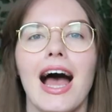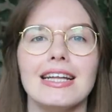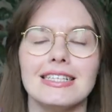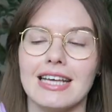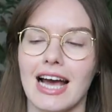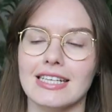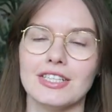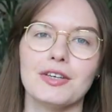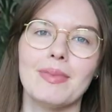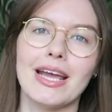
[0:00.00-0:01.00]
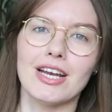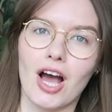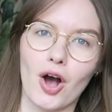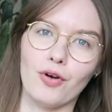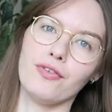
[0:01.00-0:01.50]
And as you may
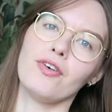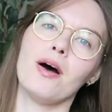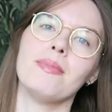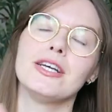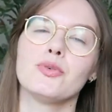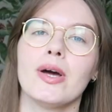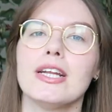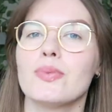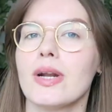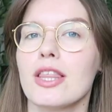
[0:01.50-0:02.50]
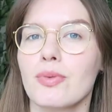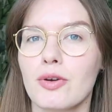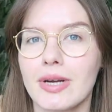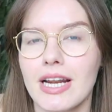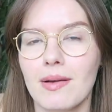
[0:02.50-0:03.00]
know from my twenty twenty-three
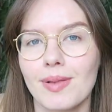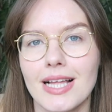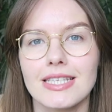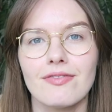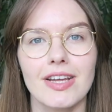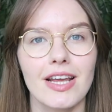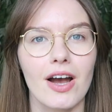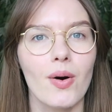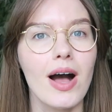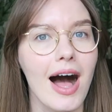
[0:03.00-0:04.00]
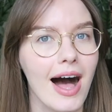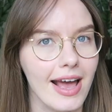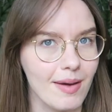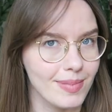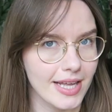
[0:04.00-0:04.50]
reading plans video,
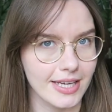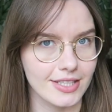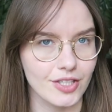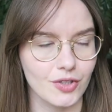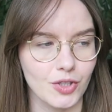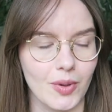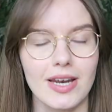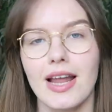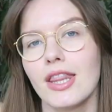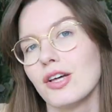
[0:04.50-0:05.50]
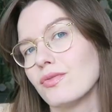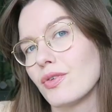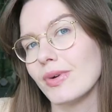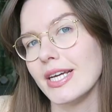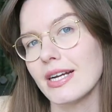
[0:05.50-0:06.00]
I am planning to do another
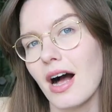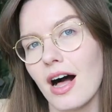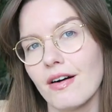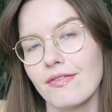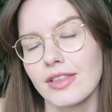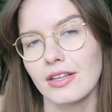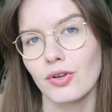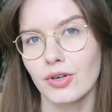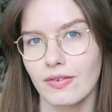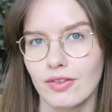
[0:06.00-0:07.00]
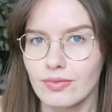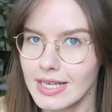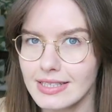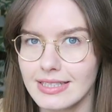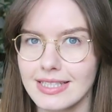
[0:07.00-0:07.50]
reread of The Lord of the
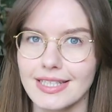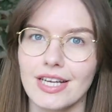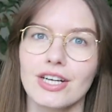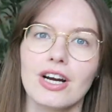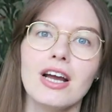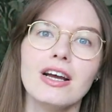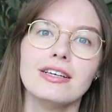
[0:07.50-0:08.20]
Rings this year.